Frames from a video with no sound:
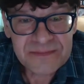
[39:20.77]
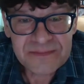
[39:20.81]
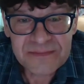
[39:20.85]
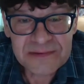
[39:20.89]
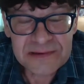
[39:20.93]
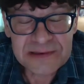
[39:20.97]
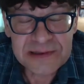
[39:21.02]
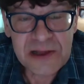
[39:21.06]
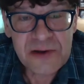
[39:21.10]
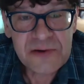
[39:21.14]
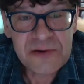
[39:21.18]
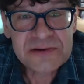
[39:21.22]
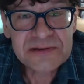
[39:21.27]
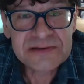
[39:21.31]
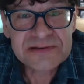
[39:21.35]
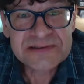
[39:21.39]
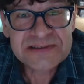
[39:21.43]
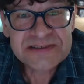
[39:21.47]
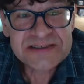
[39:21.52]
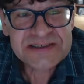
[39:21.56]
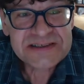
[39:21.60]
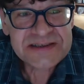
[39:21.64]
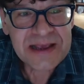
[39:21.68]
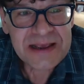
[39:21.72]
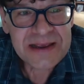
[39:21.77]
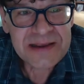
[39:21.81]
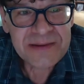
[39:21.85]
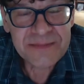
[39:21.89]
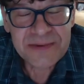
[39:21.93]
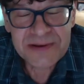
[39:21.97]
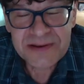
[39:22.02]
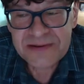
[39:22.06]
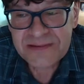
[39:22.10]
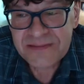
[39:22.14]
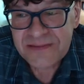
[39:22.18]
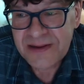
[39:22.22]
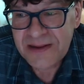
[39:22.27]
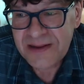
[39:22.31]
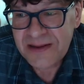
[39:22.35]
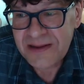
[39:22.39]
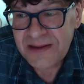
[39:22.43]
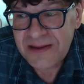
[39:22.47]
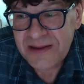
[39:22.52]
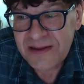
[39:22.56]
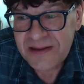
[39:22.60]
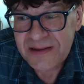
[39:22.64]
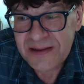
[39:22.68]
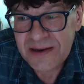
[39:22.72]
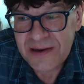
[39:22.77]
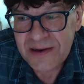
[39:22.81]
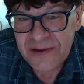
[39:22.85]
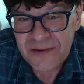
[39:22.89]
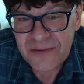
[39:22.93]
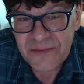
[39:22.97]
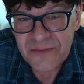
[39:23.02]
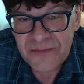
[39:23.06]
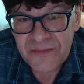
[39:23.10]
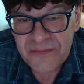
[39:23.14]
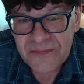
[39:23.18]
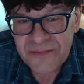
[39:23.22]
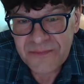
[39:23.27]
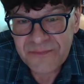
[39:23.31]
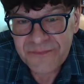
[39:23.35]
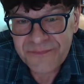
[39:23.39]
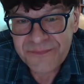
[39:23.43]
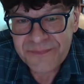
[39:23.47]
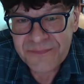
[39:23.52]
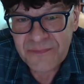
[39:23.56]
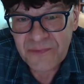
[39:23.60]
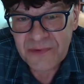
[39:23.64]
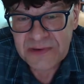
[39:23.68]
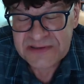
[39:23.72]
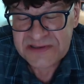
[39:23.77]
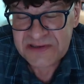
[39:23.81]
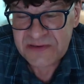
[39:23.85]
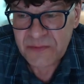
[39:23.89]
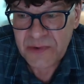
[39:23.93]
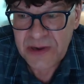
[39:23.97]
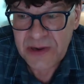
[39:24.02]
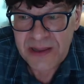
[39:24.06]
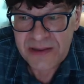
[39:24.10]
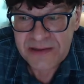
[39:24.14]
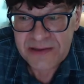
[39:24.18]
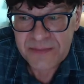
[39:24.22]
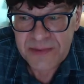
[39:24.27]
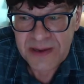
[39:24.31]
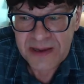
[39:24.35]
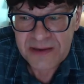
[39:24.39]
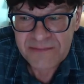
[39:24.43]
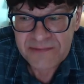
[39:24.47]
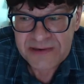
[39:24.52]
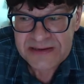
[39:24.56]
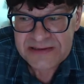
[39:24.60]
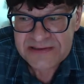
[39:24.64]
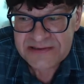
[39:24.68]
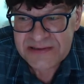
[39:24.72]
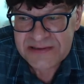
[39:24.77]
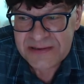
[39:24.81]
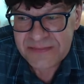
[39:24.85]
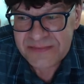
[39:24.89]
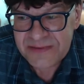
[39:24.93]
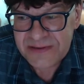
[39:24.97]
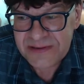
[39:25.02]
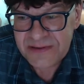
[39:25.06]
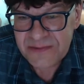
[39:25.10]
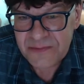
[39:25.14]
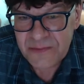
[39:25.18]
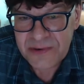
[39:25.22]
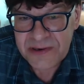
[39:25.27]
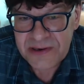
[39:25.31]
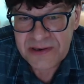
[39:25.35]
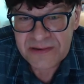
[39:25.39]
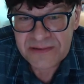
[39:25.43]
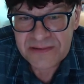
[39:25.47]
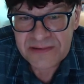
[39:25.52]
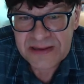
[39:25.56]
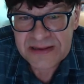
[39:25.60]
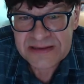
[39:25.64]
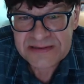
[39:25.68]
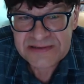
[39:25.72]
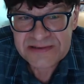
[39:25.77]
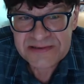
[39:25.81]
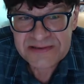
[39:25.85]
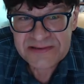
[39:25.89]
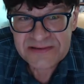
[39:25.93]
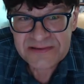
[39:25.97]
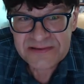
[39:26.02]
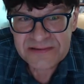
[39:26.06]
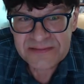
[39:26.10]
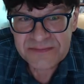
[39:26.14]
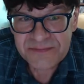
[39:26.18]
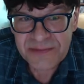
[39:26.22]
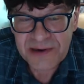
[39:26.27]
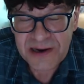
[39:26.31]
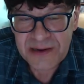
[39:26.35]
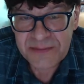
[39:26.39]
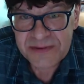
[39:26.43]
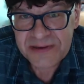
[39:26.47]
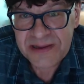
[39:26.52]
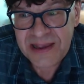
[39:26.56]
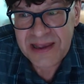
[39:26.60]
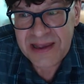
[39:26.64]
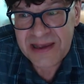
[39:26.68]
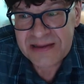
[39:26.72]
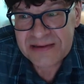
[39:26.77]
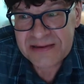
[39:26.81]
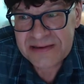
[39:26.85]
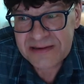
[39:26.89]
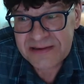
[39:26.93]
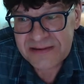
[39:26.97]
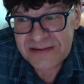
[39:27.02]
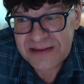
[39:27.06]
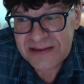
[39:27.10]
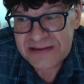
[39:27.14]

locals say, but you know, once in a while, you might read something where that's propaganda.